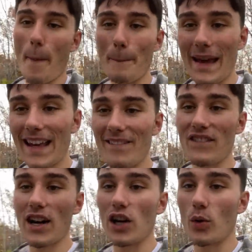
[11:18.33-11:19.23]
Make it
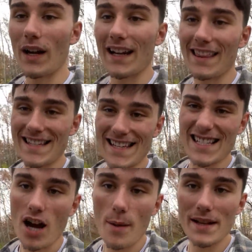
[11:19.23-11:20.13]
very quick. This is
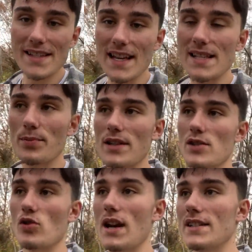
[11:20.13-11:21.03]
common sense, but it's
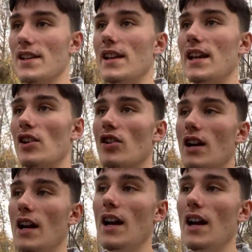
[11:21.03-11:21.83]
great to hear.